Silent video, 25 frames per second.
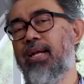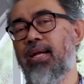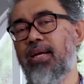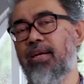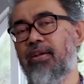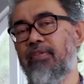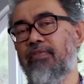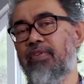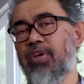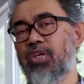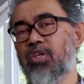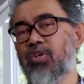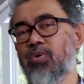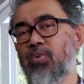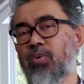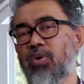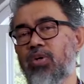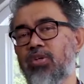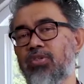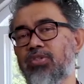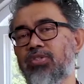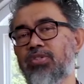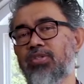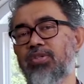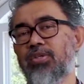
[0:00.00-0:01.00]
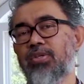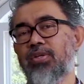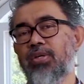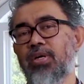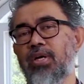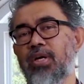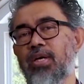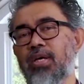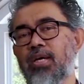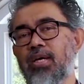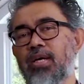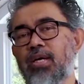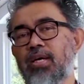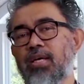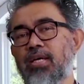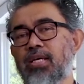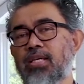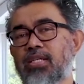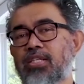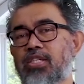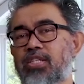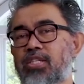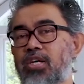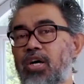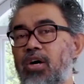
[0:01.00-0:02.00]
individuals.
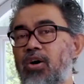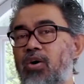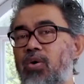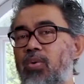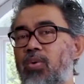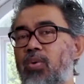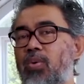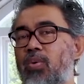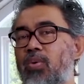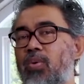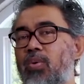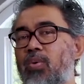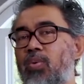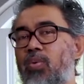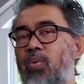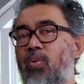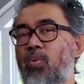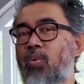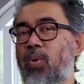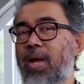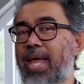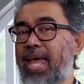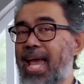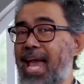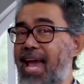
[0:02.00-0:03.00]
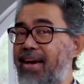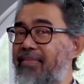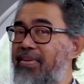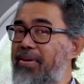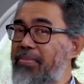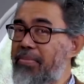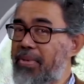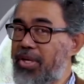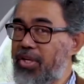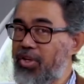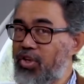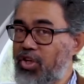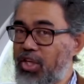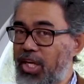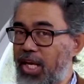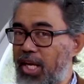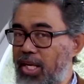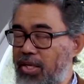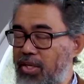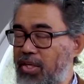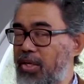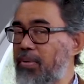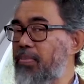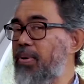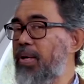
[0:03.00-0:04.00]
So we haven't been
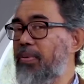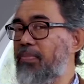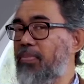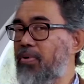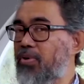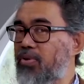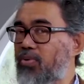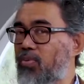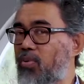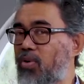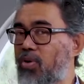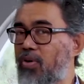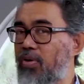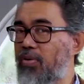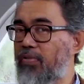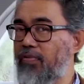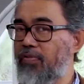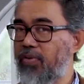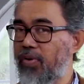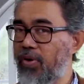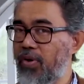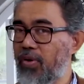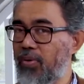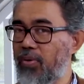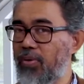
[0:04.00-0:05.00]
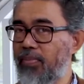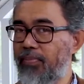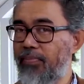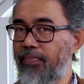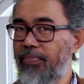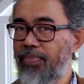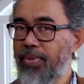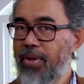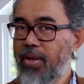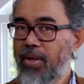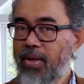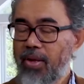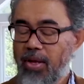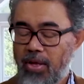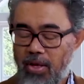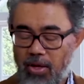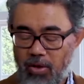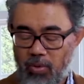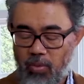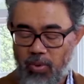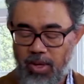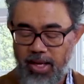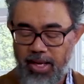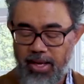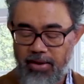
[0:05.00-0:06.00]
changing people's worldview.
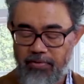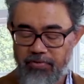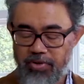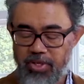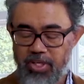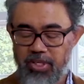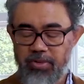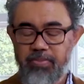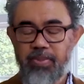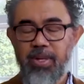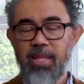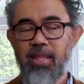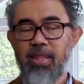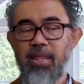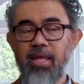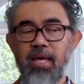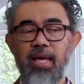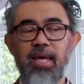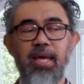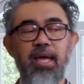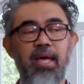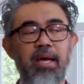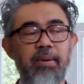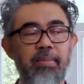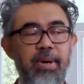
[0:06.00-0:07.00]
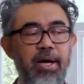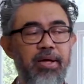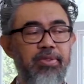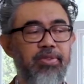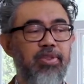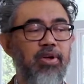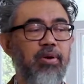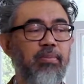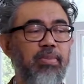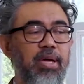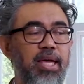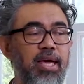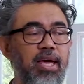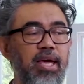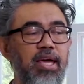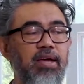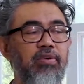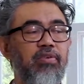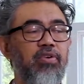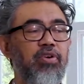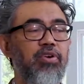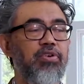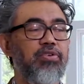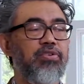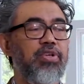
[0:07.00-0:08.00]
We have just been thinking about their
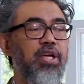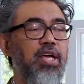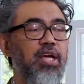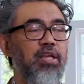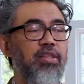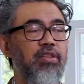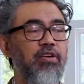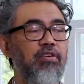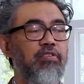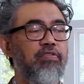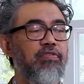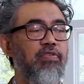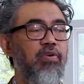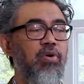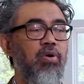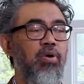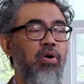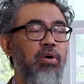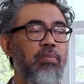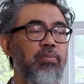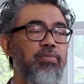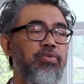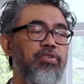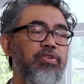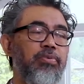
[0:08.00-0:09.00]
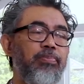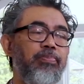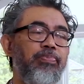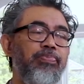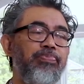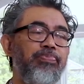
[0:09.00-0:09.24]
behaviors and their forms.